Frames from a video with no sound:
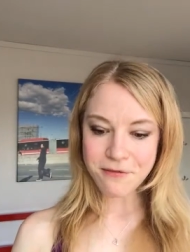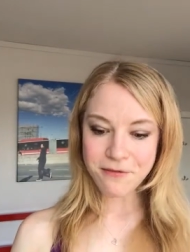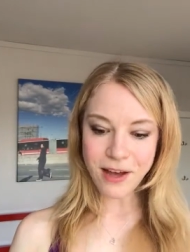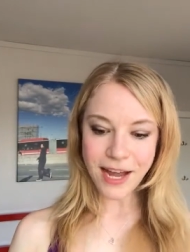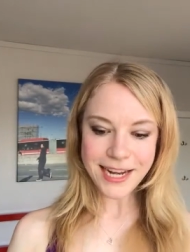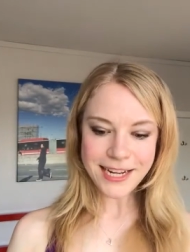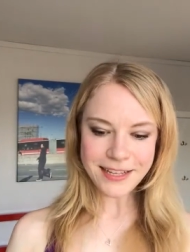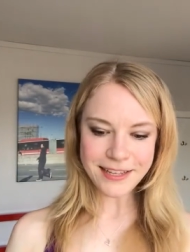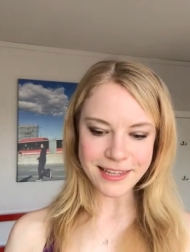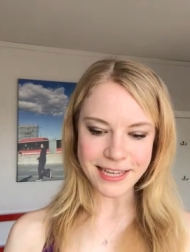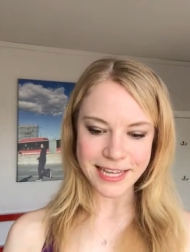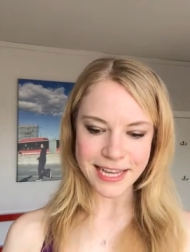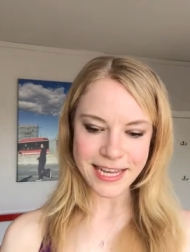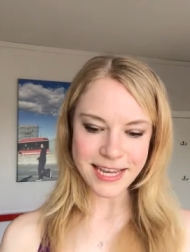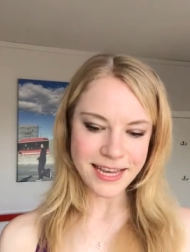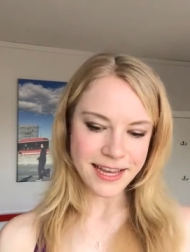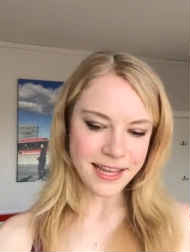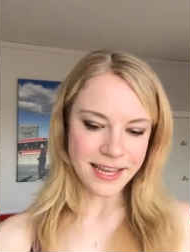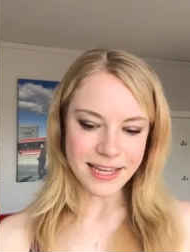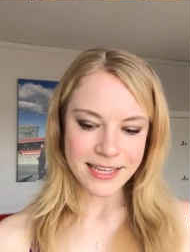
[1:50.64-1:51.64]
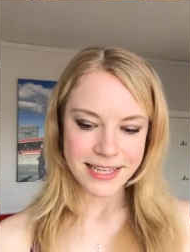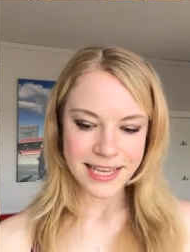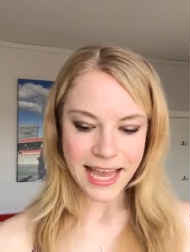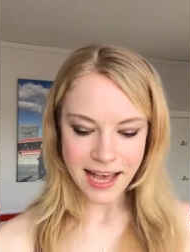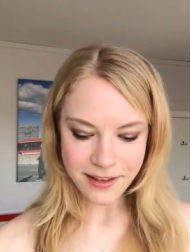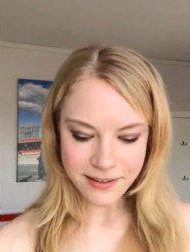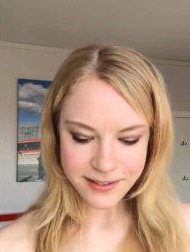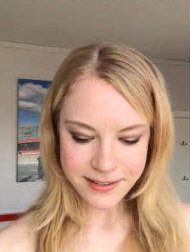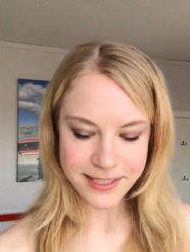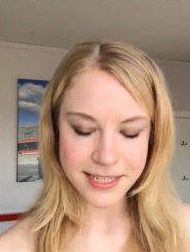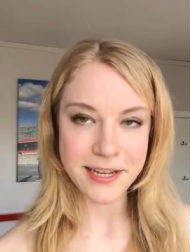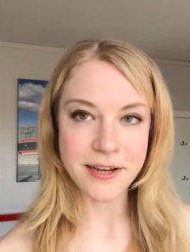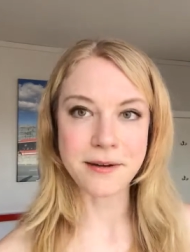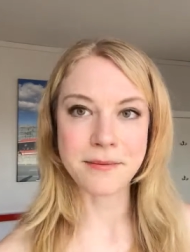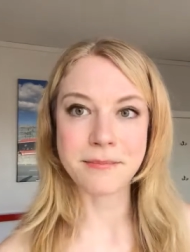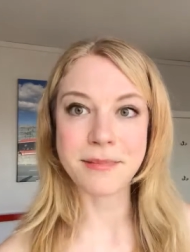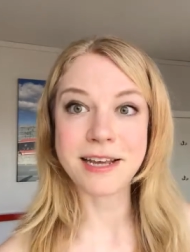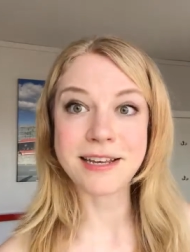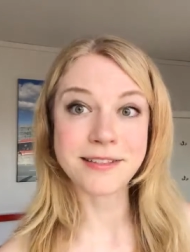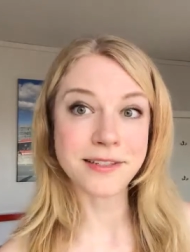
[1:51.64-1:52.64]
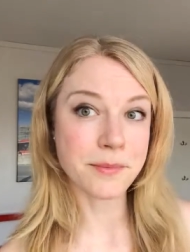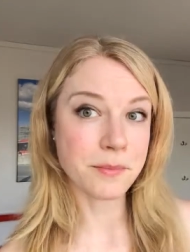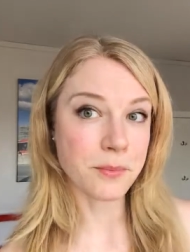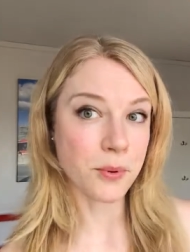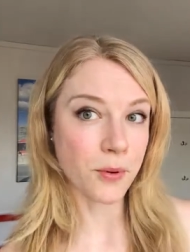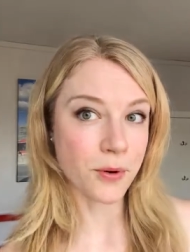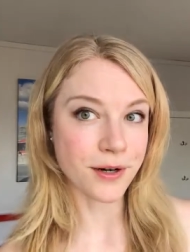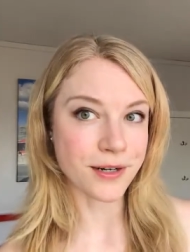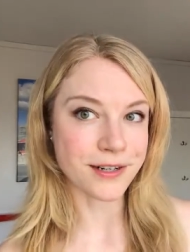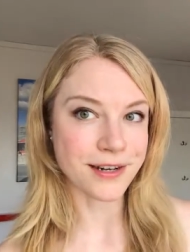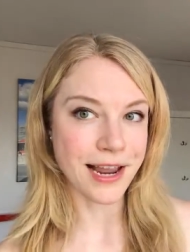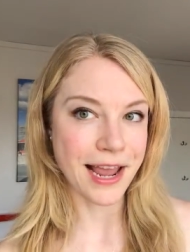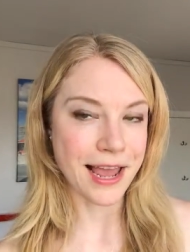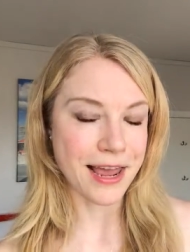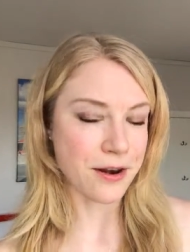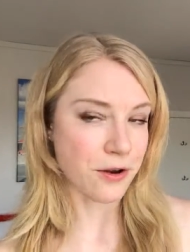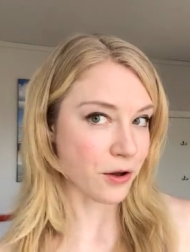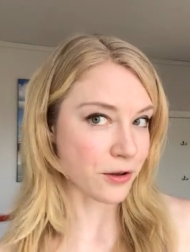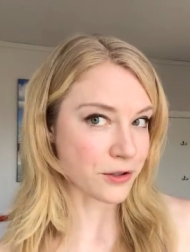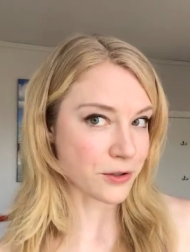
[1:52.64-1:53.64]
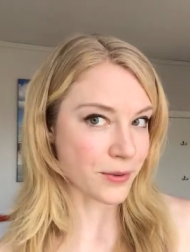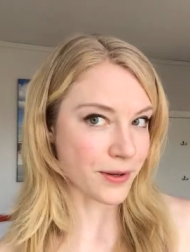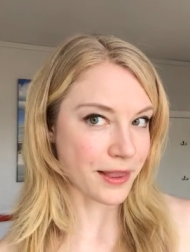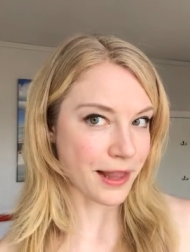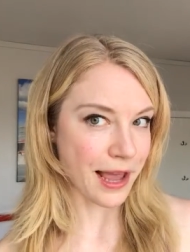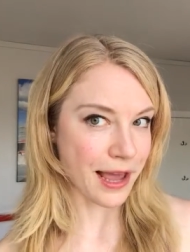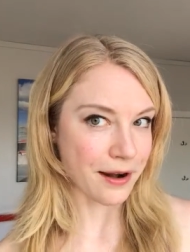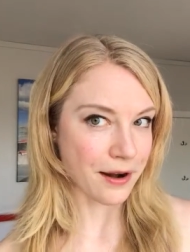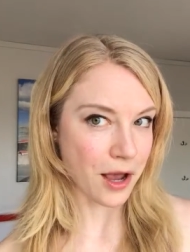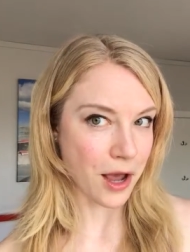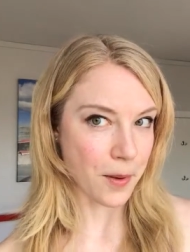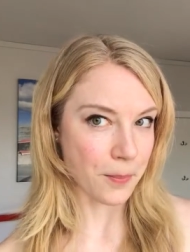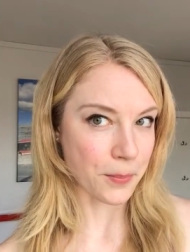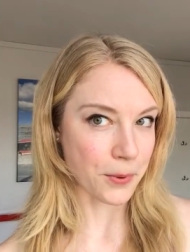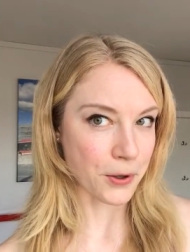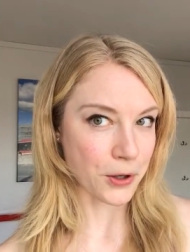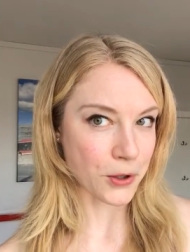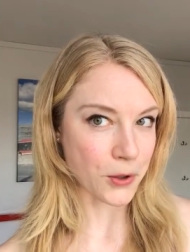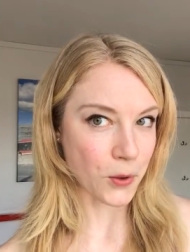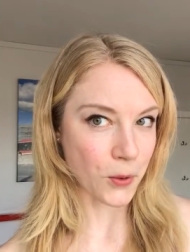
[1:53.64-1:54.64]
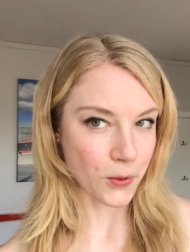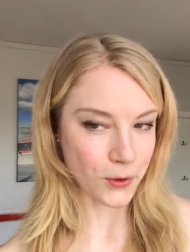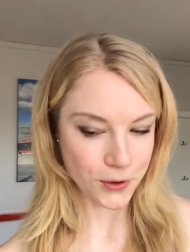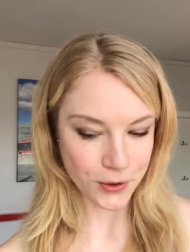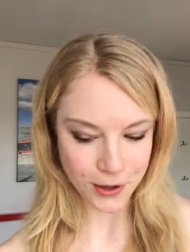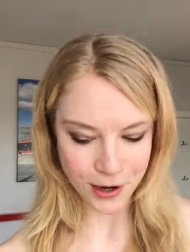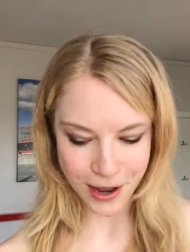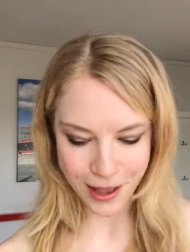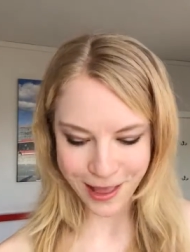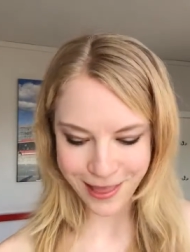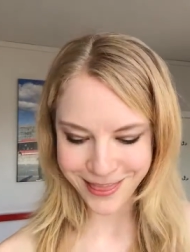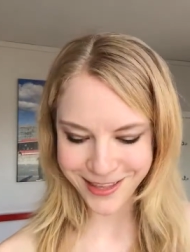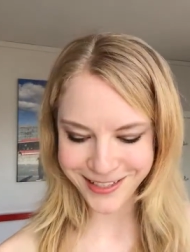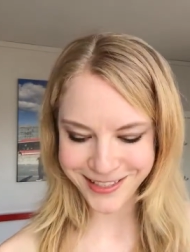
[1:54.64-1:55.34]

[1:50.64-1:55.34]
Finally, calcium is important and also in that upper corner on